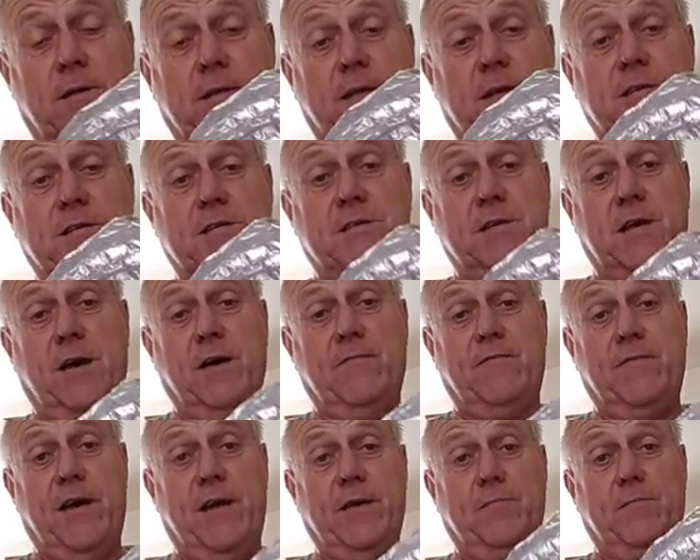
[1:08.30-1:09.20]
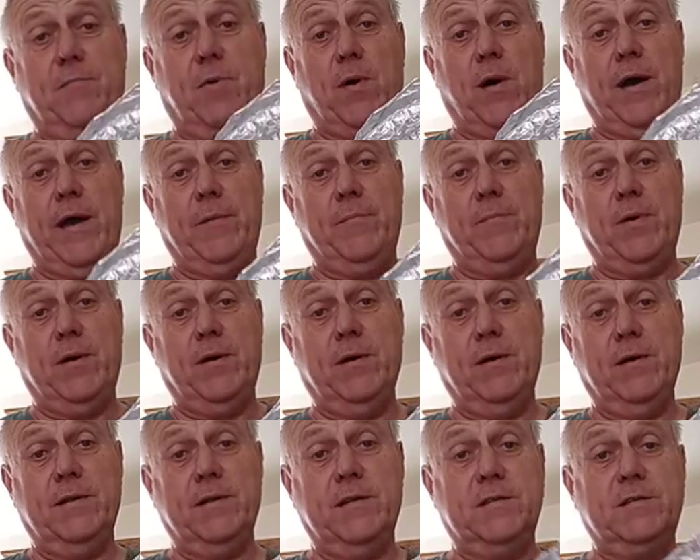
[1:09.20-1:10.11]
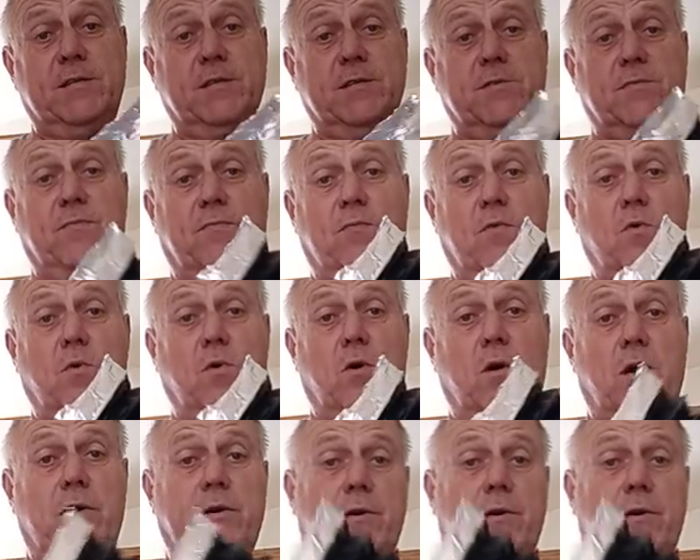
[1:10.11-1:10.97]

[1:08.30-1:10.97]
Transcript: this vent pipe. This is for,